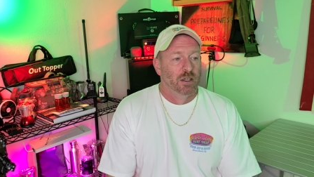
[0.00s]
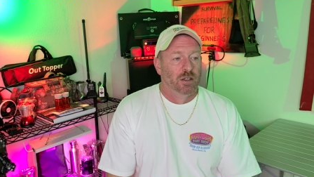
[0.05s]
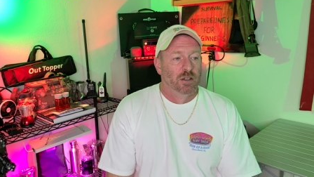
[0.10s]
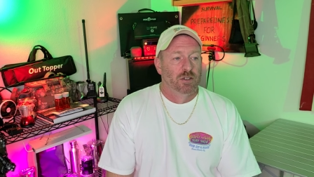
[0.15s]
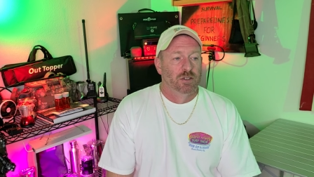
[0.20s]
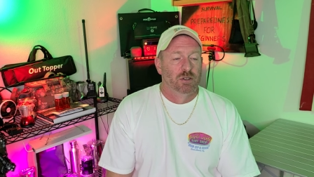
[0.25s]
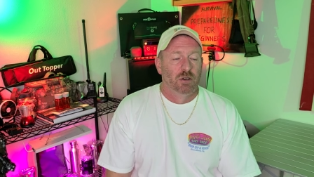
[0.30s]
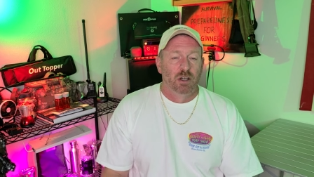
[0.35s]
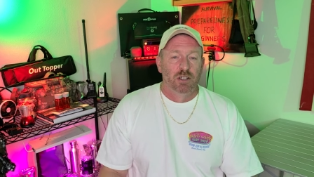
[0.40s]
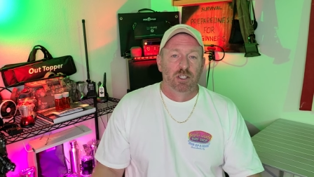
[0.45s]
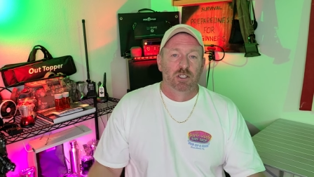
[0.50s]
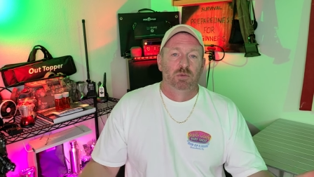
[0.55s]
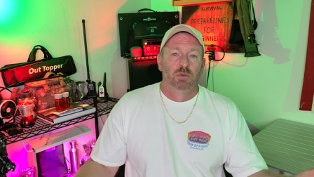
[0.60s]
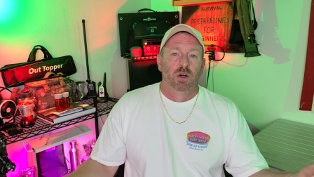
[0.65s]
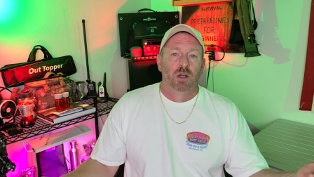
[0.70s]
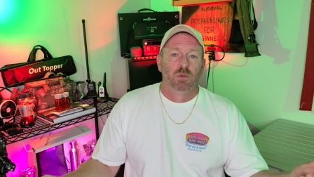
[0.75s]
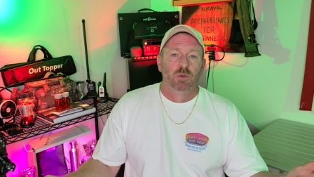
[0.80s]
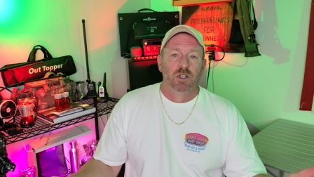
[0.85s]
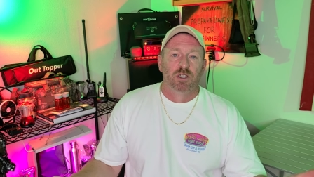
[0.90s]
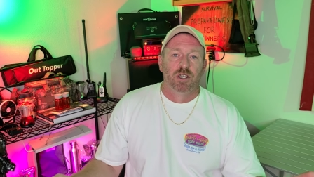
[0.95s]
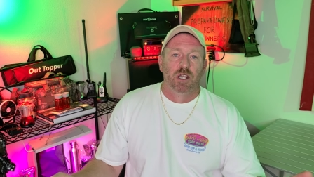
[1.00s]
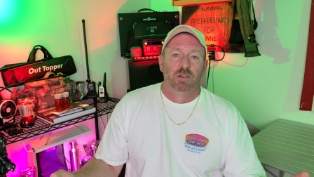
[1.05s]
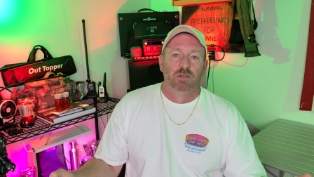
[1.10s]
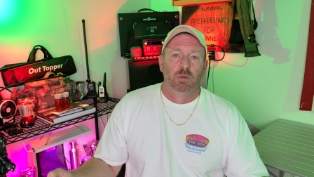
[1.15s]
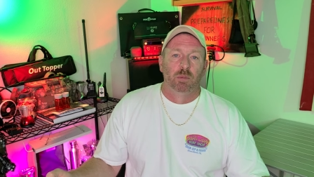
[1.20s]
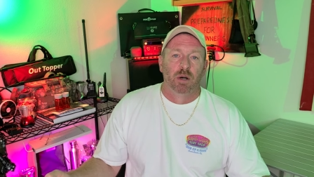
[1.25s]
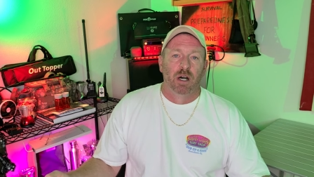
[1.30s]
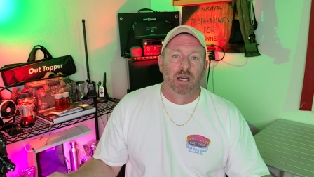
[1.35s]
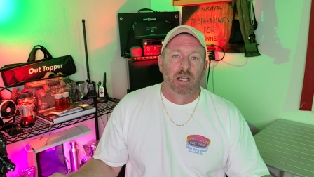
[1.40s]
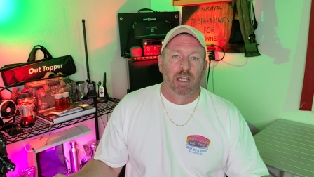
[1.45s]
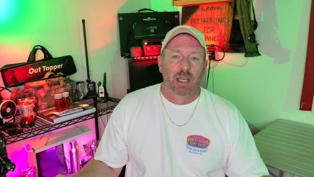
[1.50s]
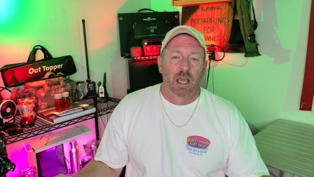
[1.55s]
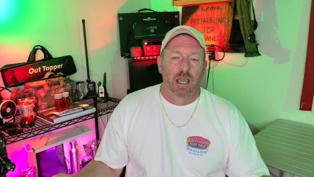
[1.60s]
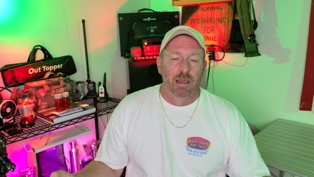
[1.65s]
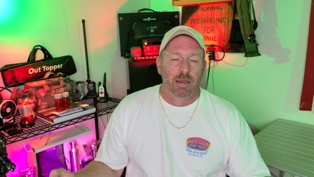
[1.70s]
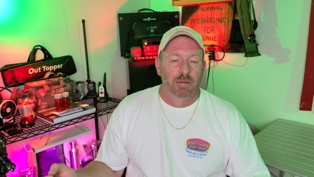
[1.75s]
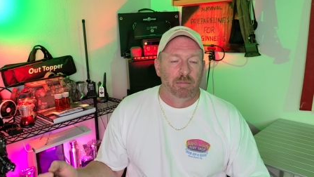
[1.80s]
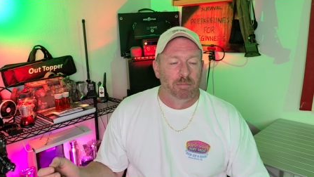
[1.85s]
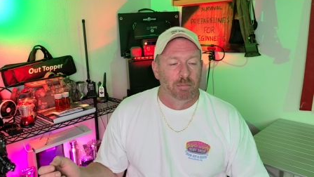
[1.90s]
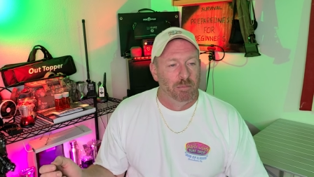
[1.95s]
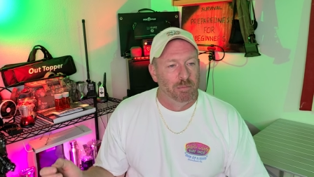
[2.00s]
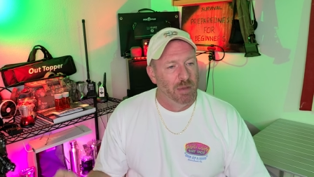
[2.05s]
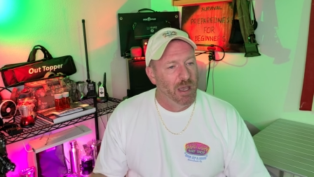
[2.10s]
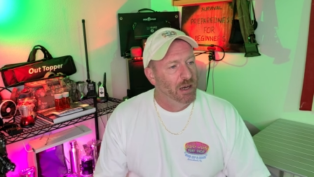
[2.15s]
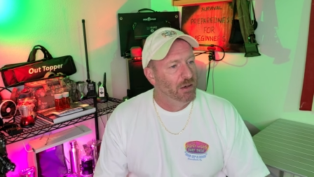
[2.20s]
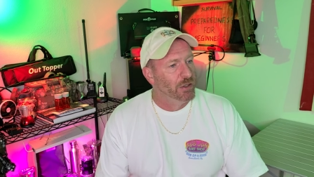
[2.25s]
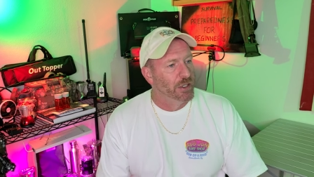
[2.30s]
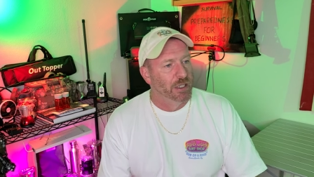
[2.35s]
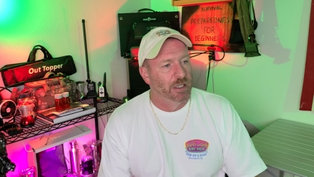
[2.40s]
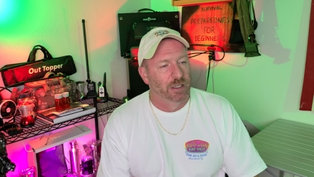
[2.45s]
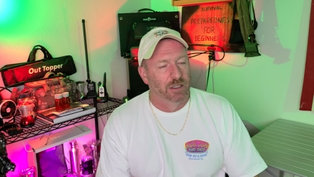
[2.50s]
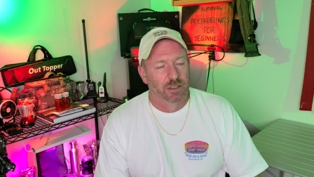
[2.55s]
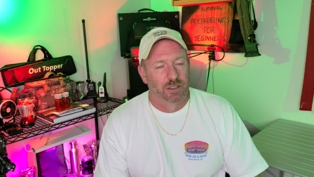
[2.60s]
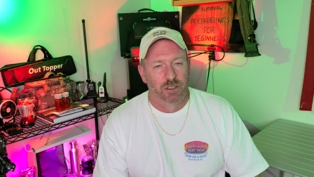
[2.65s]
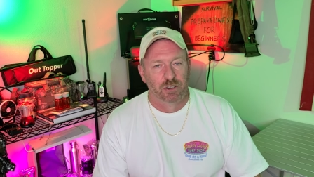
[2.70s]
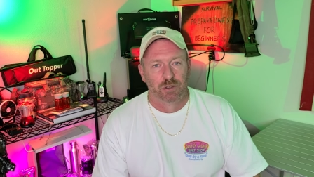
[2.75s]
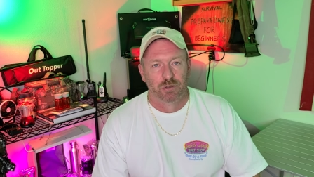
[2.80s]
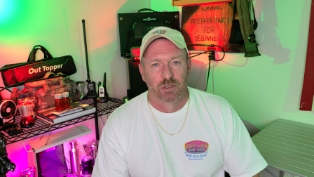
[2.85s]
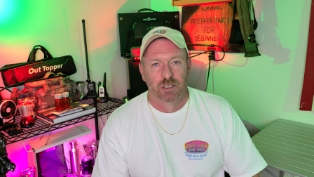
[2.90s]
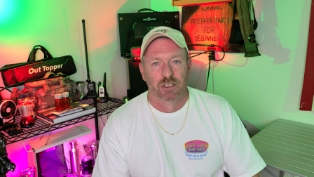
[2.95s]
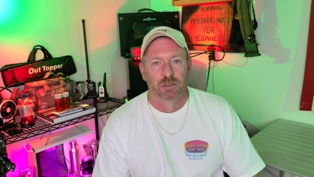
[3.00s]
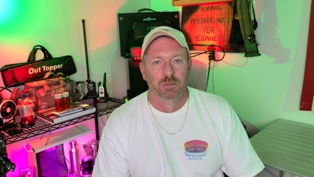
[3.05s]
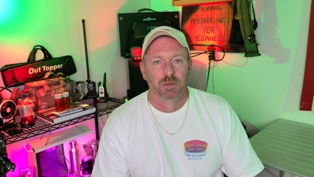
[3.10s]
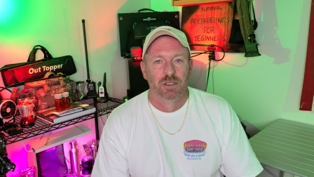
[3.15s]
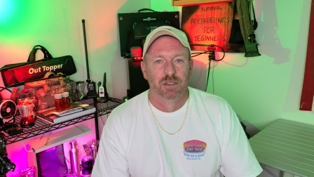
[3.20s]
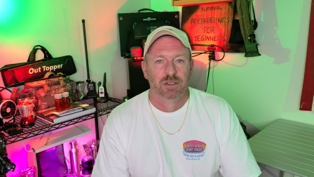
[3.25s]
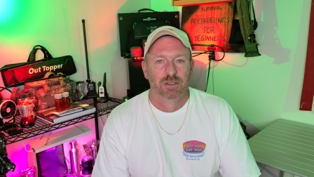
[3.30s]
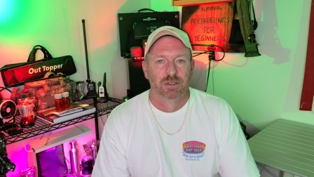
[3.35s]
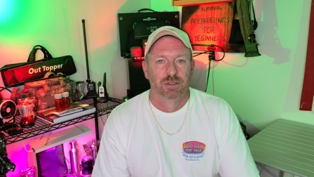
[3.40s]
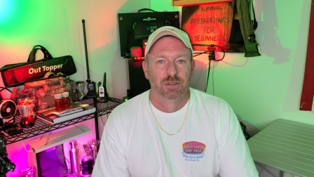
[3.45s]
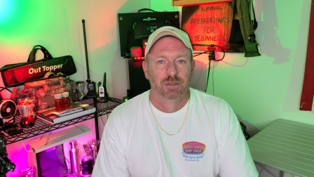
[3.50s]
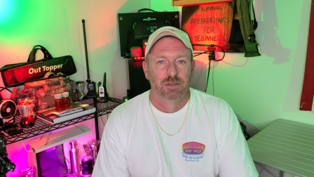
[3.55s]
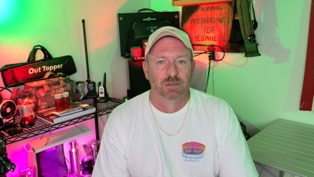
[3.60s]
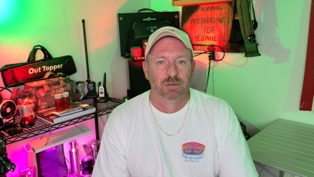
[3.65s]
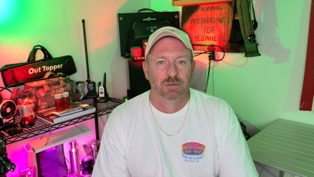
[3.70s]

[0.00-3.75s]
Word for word: So I just want to wish everybody a Merry Christmas.